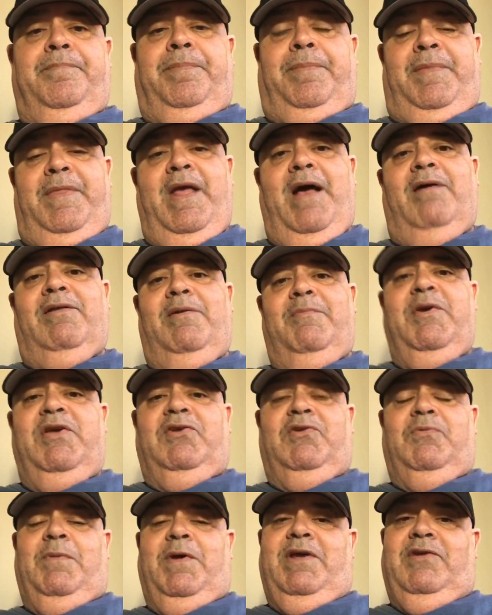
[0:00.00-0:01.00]
Now, let me
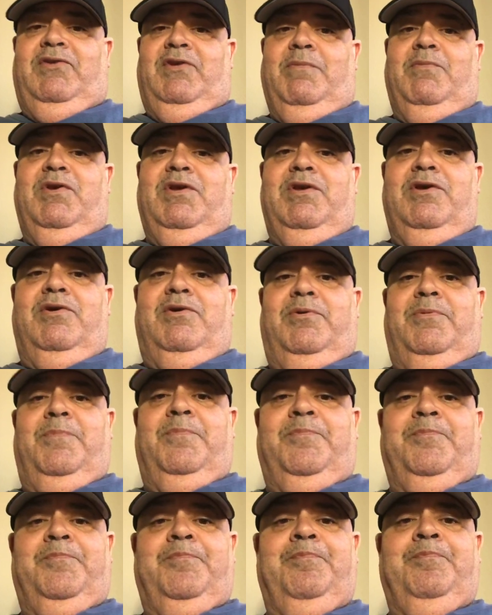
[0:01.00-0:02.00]
explain something to you.
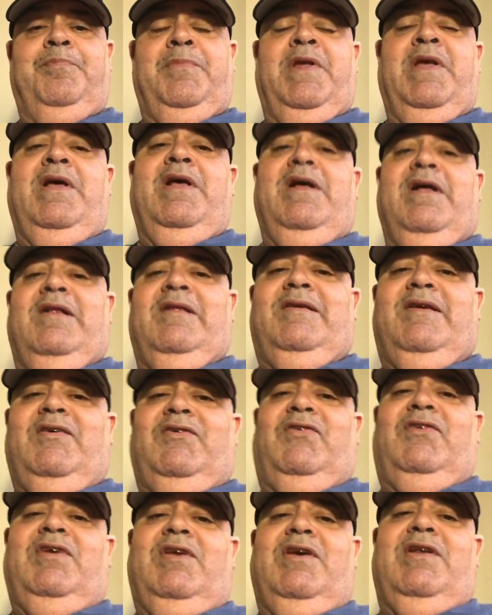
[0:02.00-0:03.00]
This
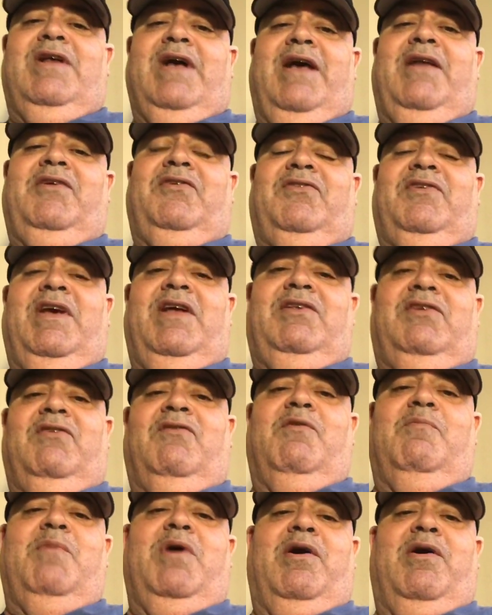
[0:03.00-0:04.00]
is the United States of
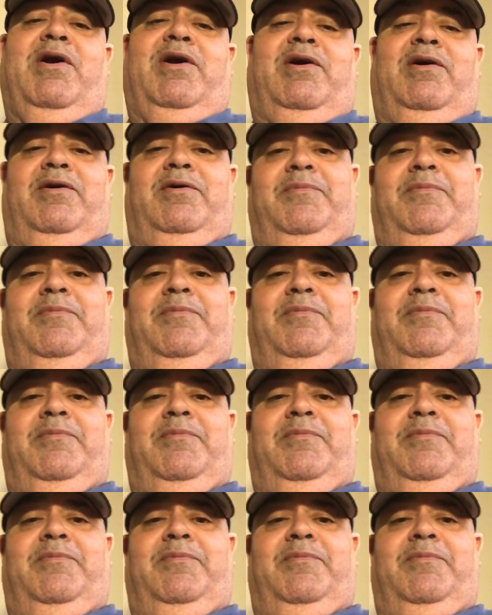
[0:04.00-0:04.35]
America.